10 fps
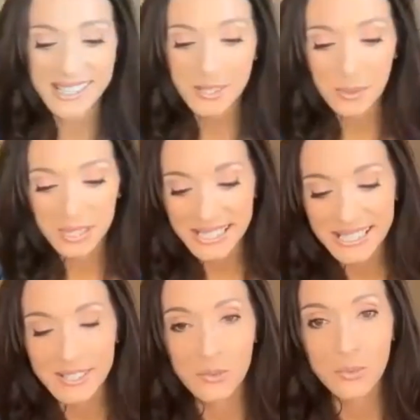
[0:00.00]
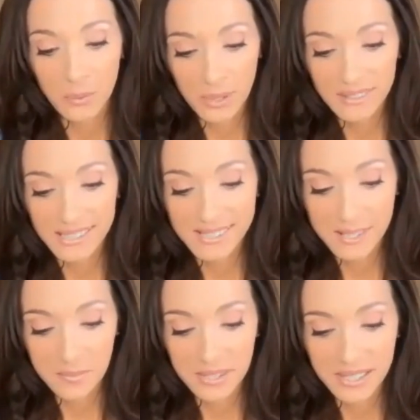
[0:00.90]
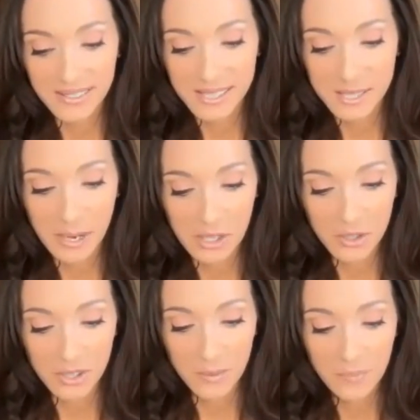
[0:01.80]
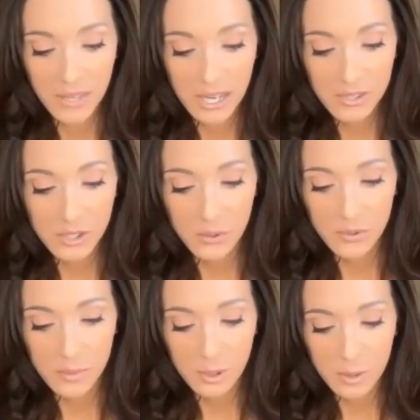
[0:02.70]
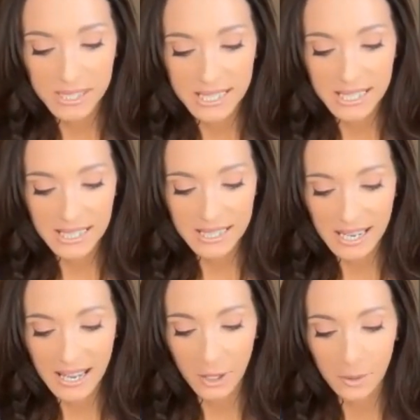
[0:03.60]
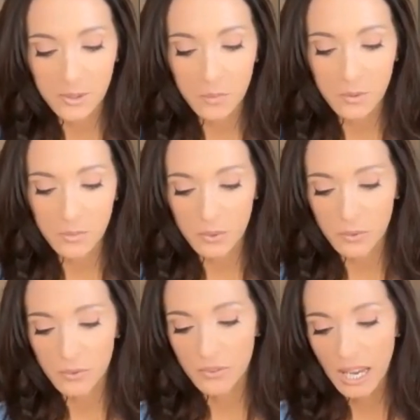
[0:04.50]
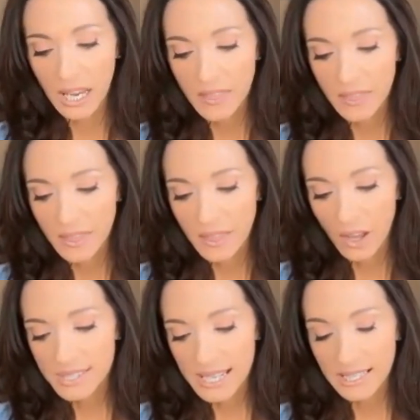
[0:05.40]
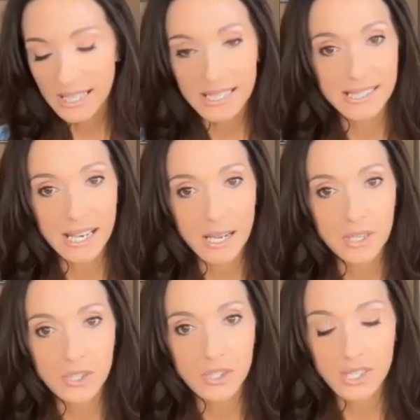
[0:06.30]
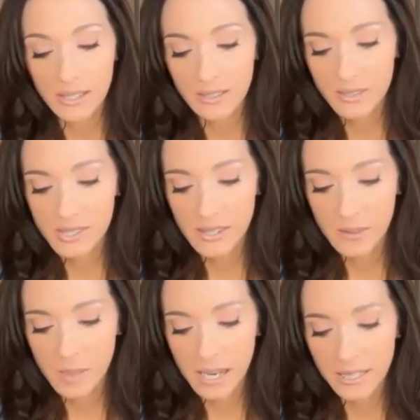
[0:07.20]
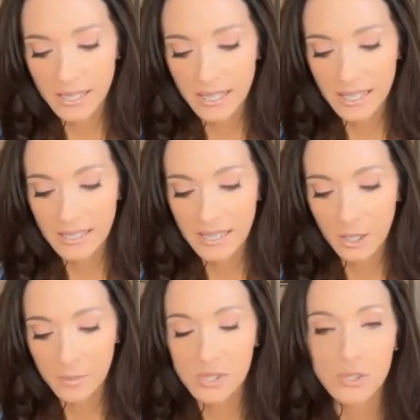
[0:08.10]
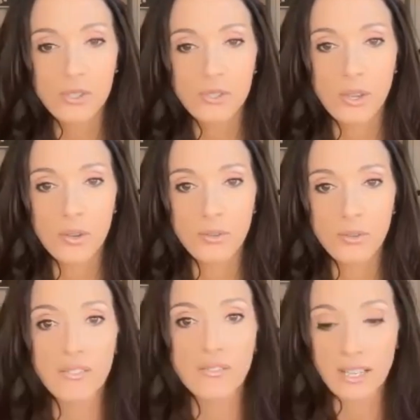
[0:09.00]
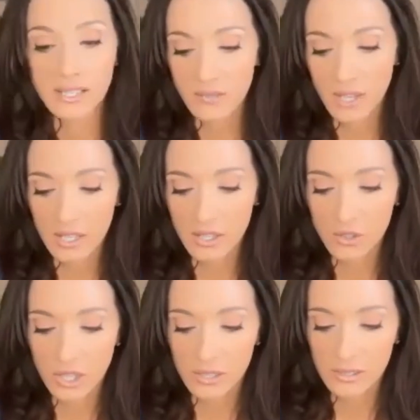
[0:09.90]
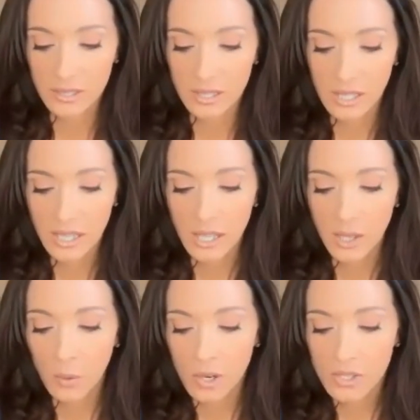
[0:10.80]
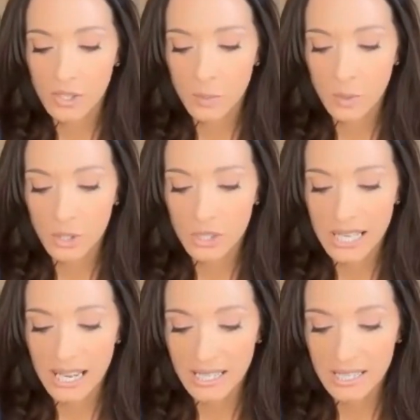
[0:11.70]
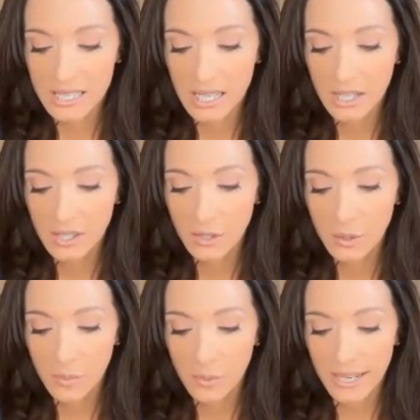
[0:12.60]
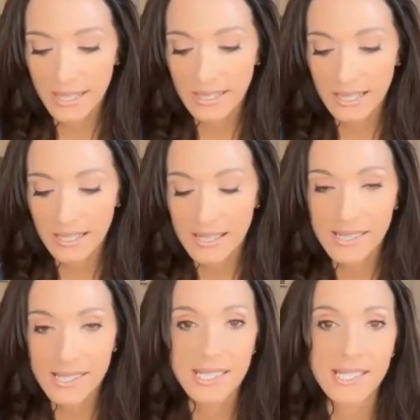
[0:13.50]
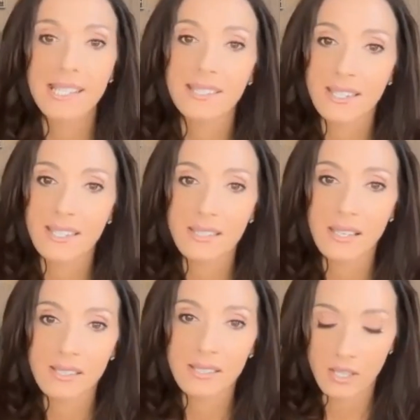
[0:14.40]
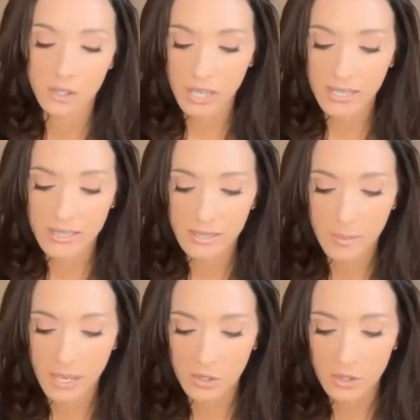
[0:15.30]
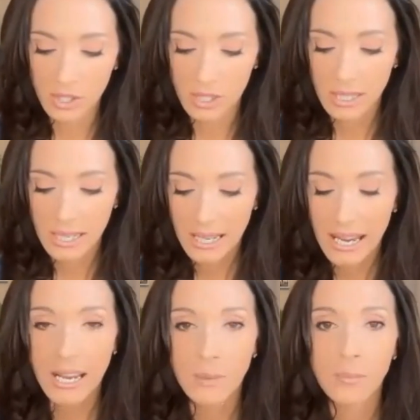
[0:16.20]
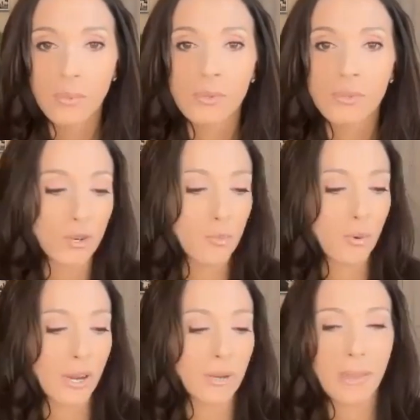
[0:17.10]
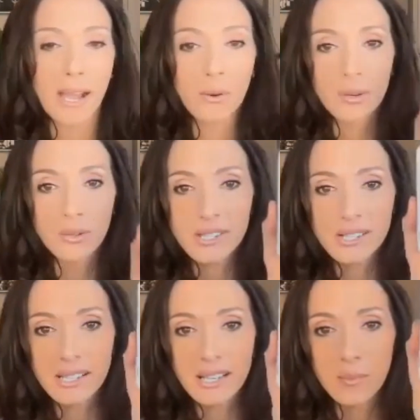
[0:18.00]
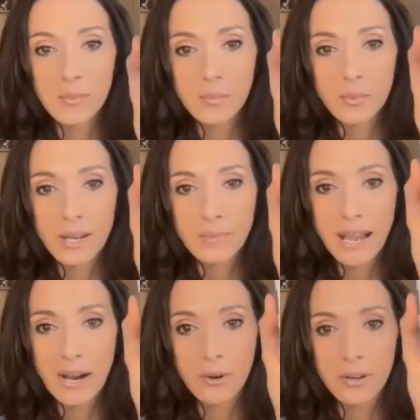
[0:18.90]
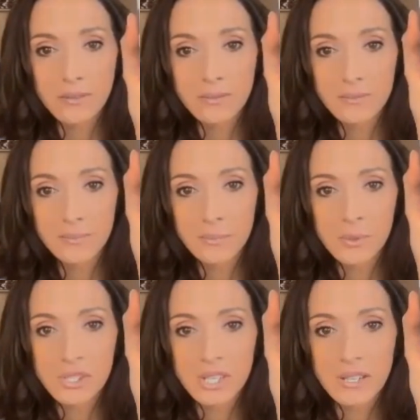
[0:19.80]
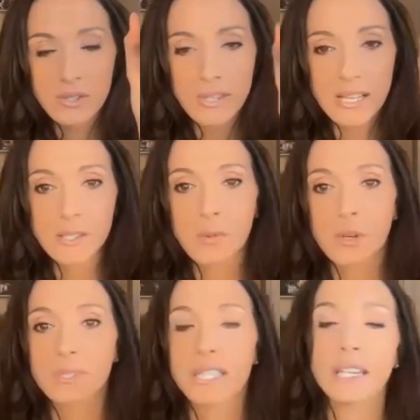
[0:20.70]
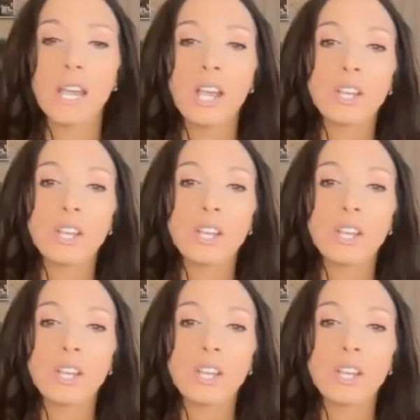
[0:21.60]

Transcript: This one is really something special. So Spermidine helps remove the dead and damaged cells in the body, and it helps to slow the effects of aging. It works to protect your brain against diseases such as dementia and boost your brain power. Who doesn't need brain power boosting? So that's Spermidine.